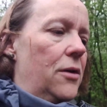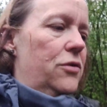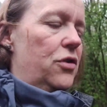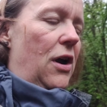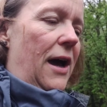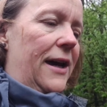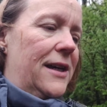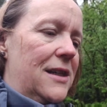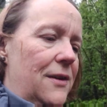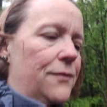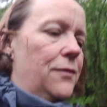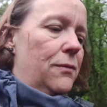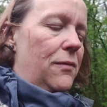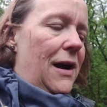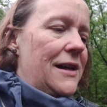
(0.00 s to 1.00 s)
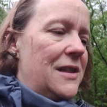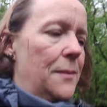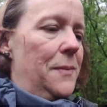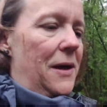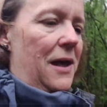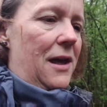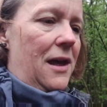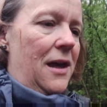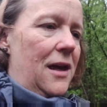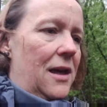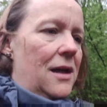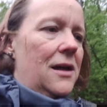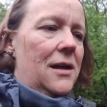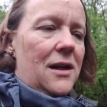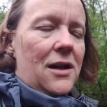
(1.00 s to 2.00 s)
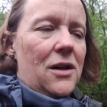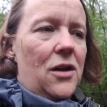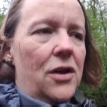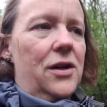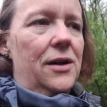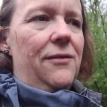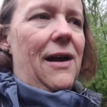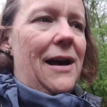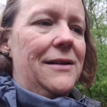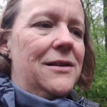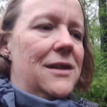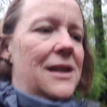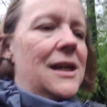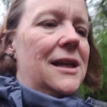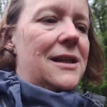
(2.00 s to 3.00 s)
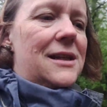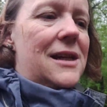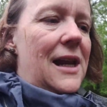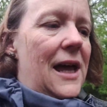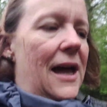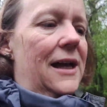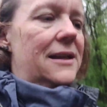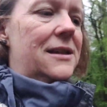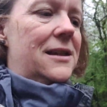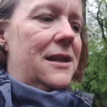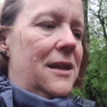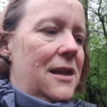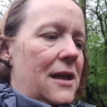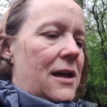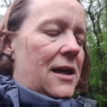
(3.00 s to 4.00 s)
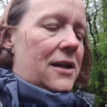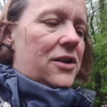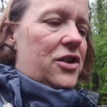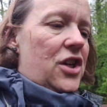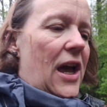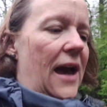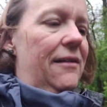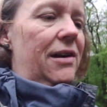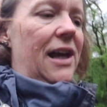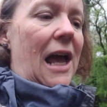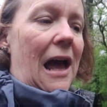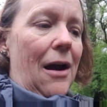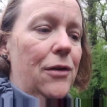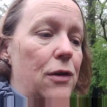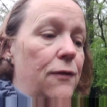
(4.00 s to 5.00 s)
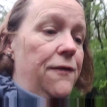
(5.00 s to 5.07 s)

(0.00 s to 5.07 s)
trying a different recipe, looking around at the internet, sharing how you